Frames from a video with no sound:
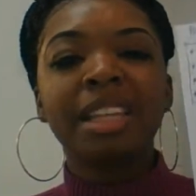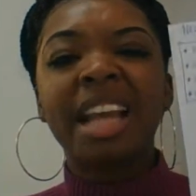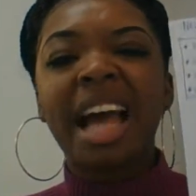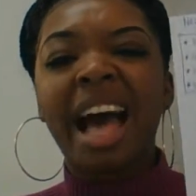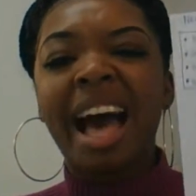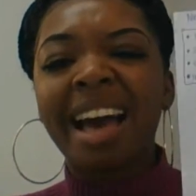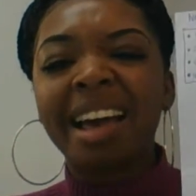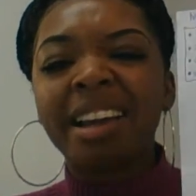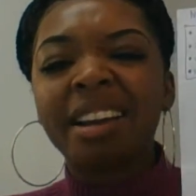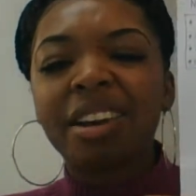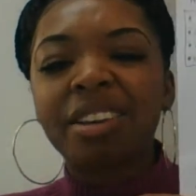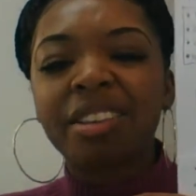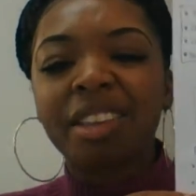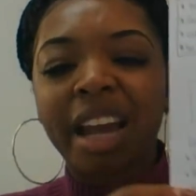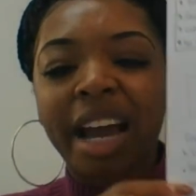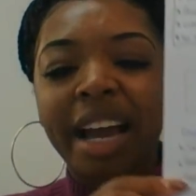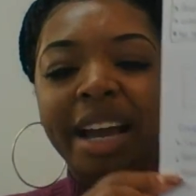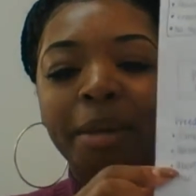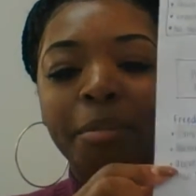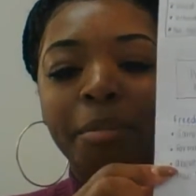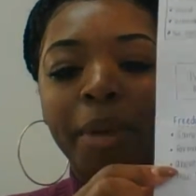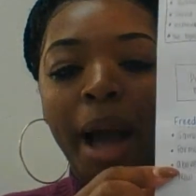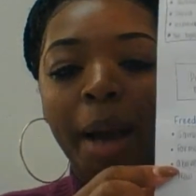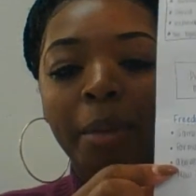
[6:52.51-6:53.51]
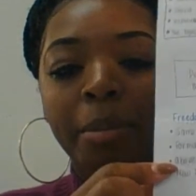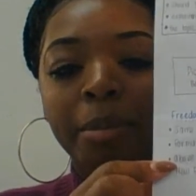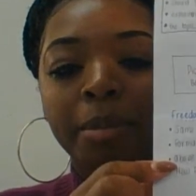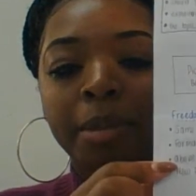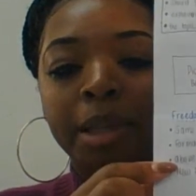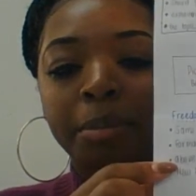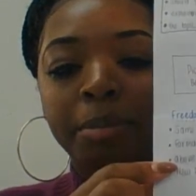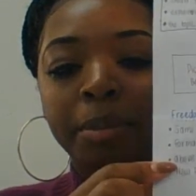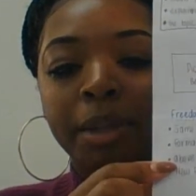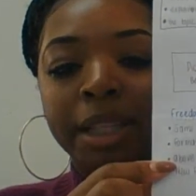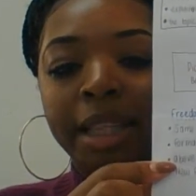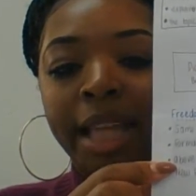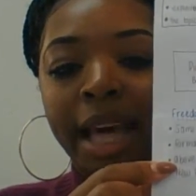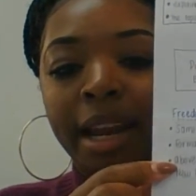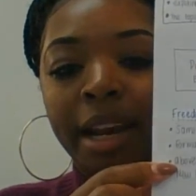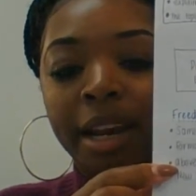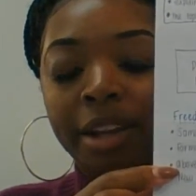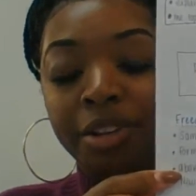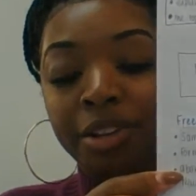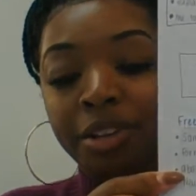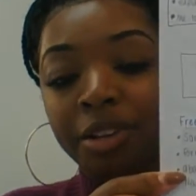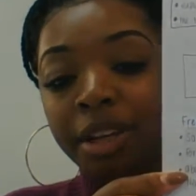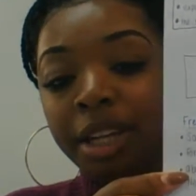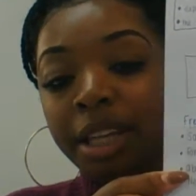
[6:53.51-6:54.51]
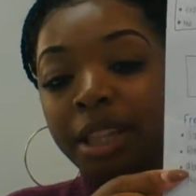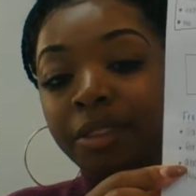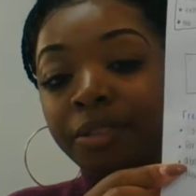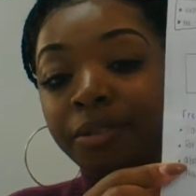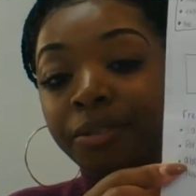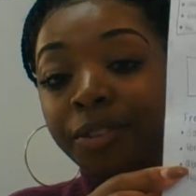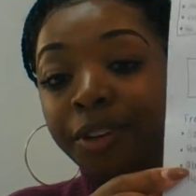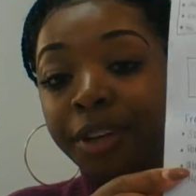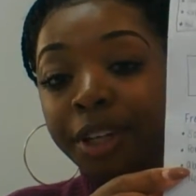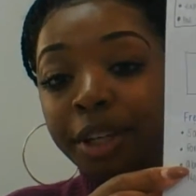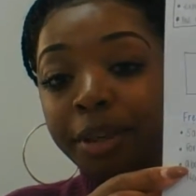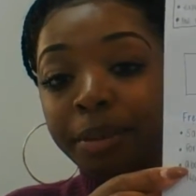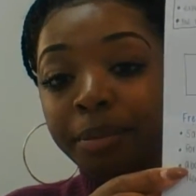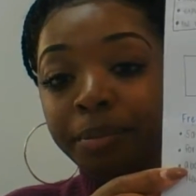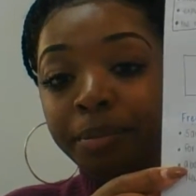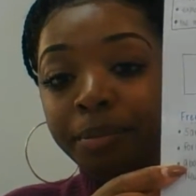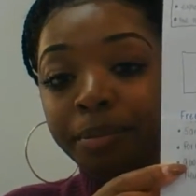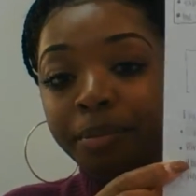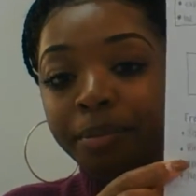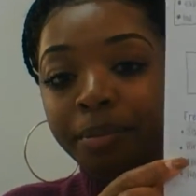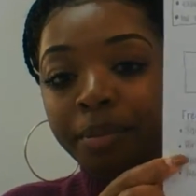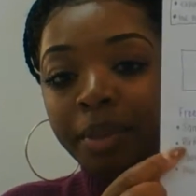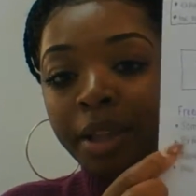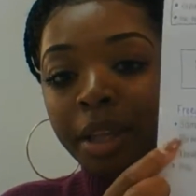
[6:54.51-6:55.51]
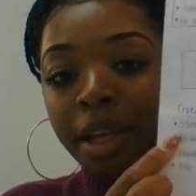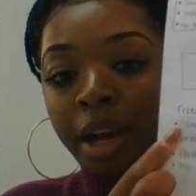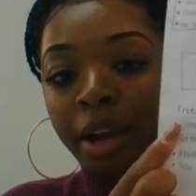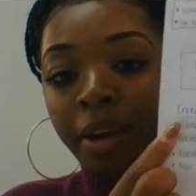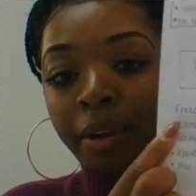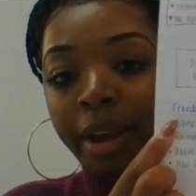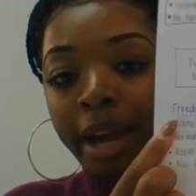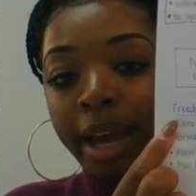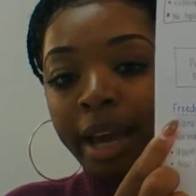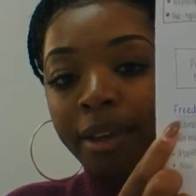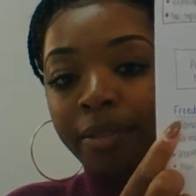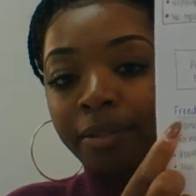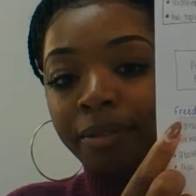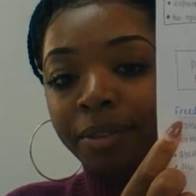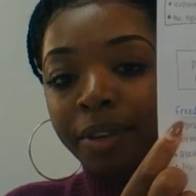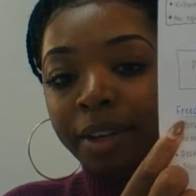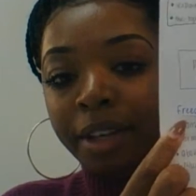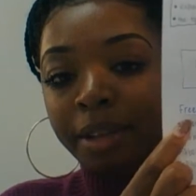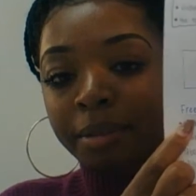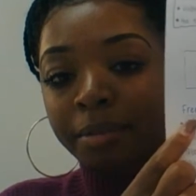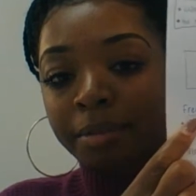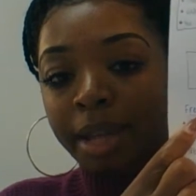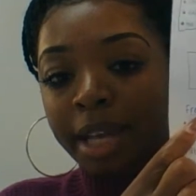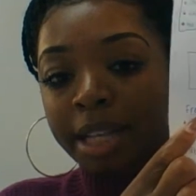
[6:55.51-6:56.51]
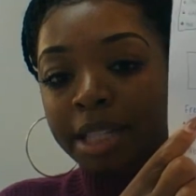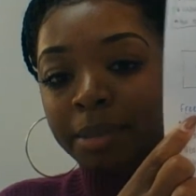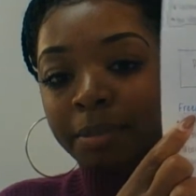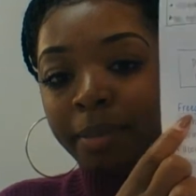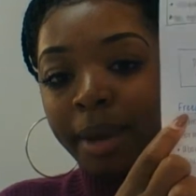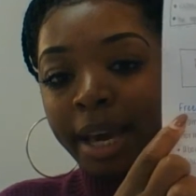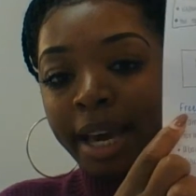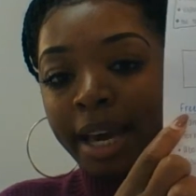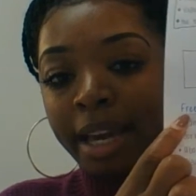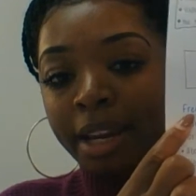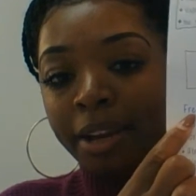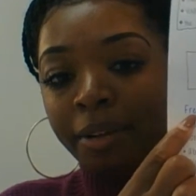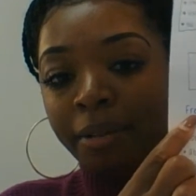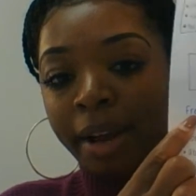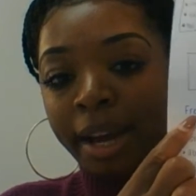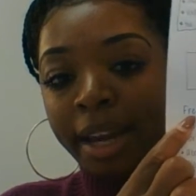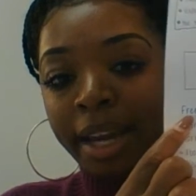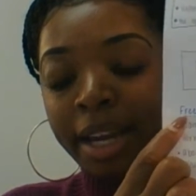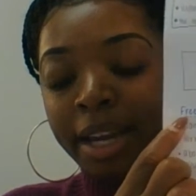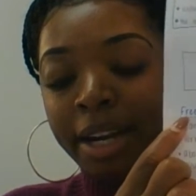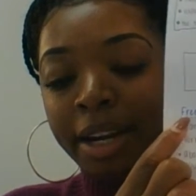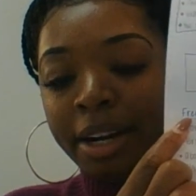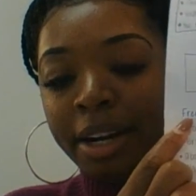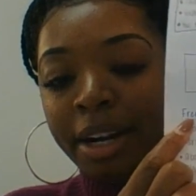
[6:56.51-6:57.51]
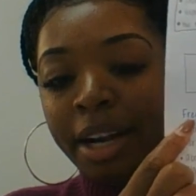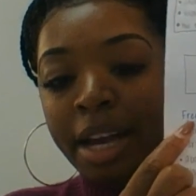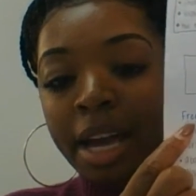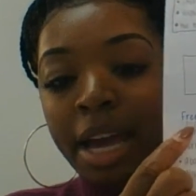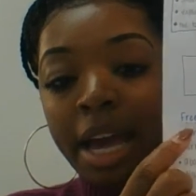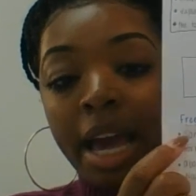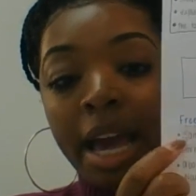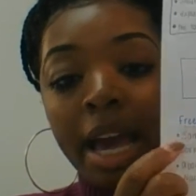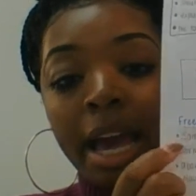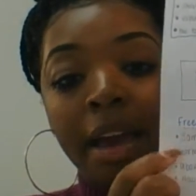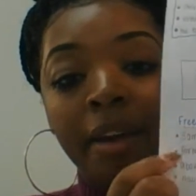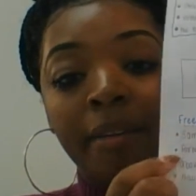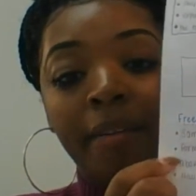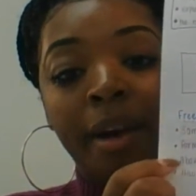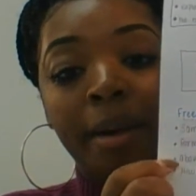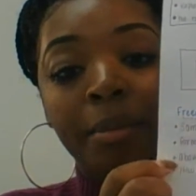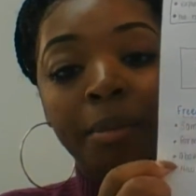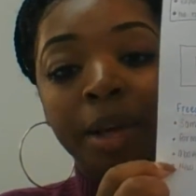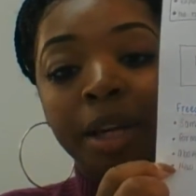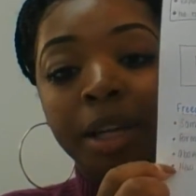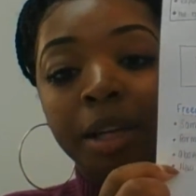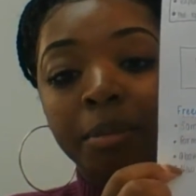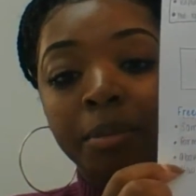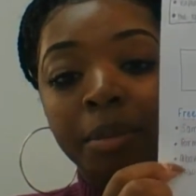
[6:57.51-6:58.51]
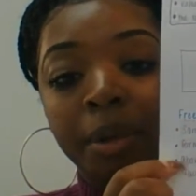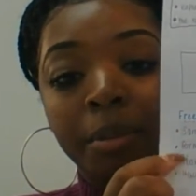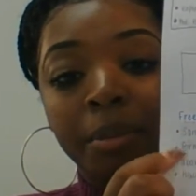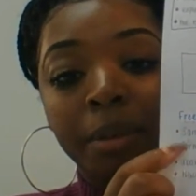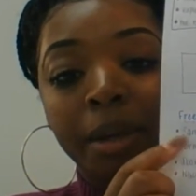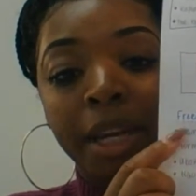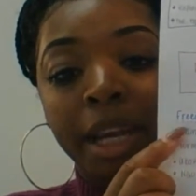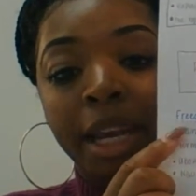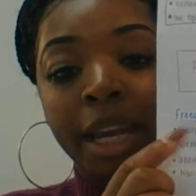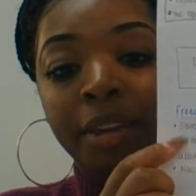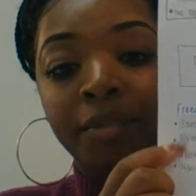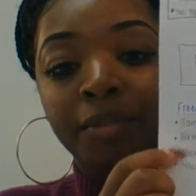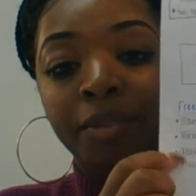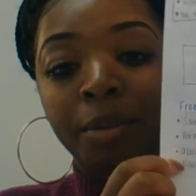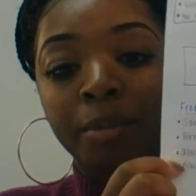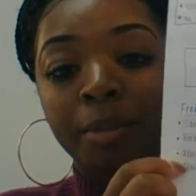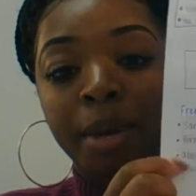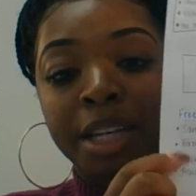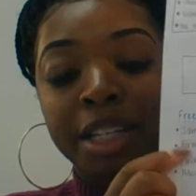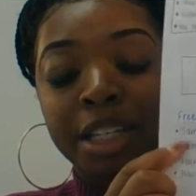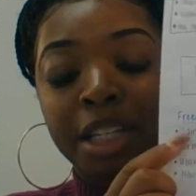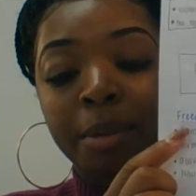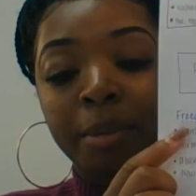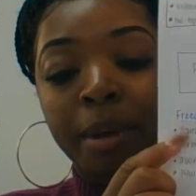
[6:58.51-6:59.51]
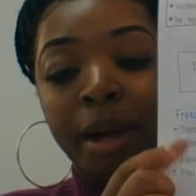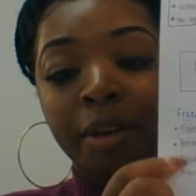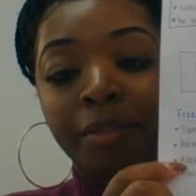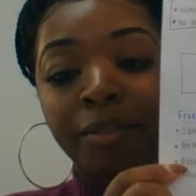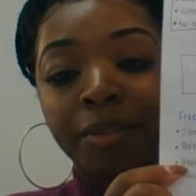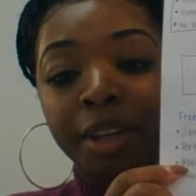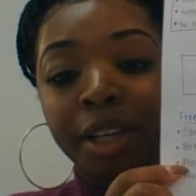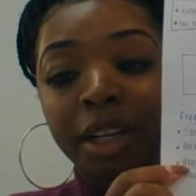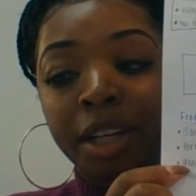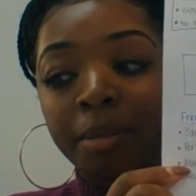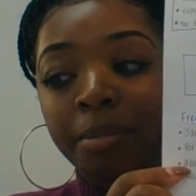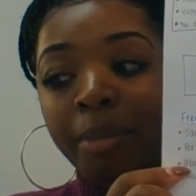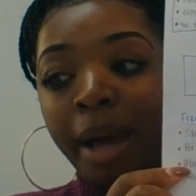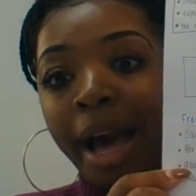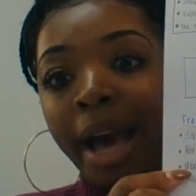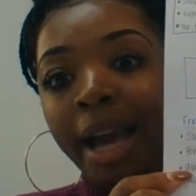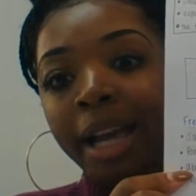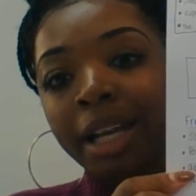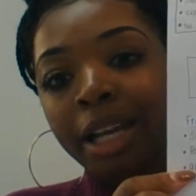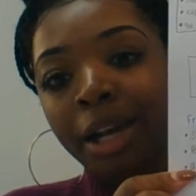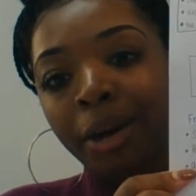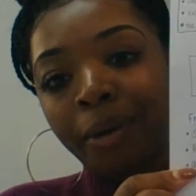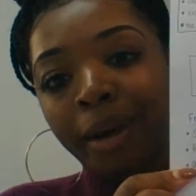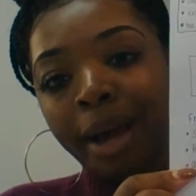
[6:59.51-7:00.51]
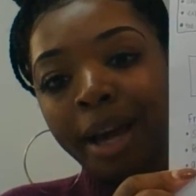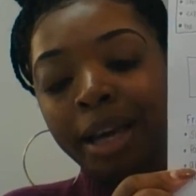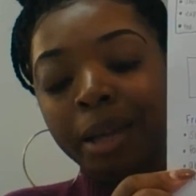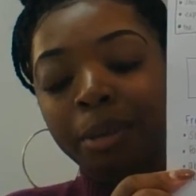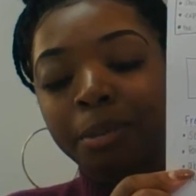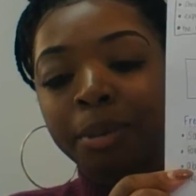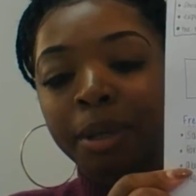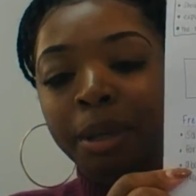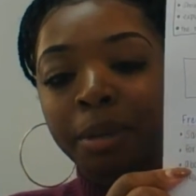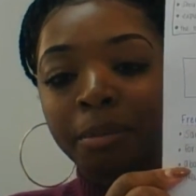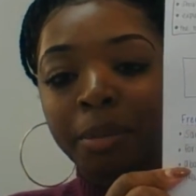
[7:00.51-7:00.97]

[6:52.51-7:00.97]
I know that I could probably put that underneath freedom, all right? Freedom, that's my heading right here. If I'm gonna be putting information about freedom, I know I could put